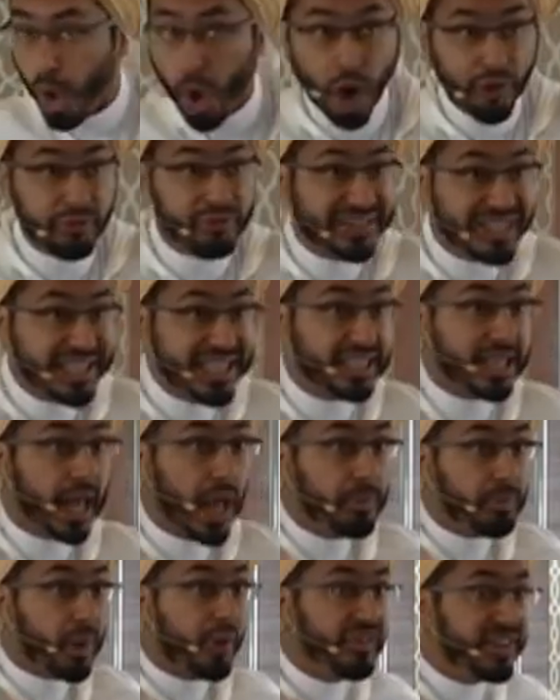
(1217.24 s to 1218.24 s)
of these
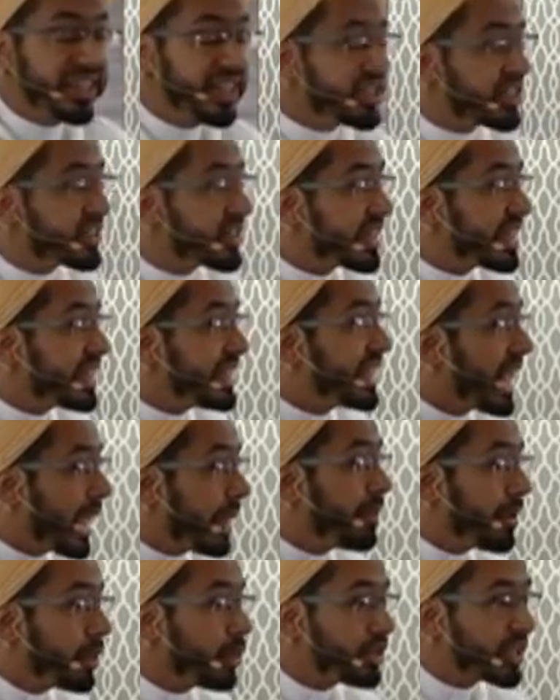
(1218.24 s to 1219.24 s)
poverty-stricken
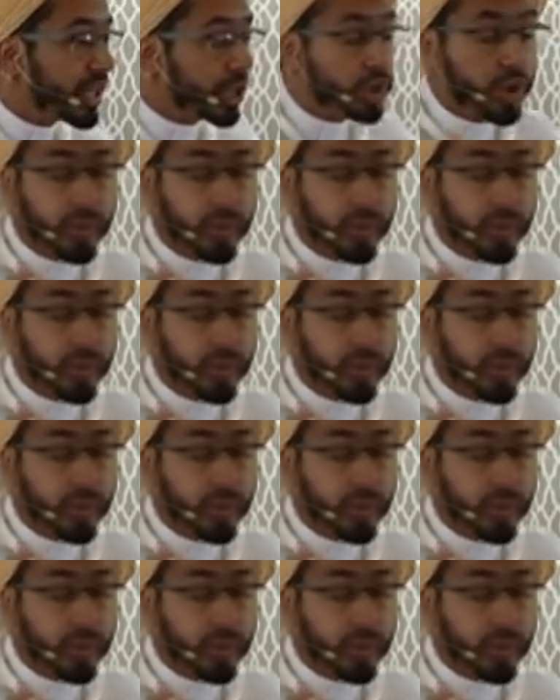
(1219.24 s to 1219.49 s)
neighborhoods and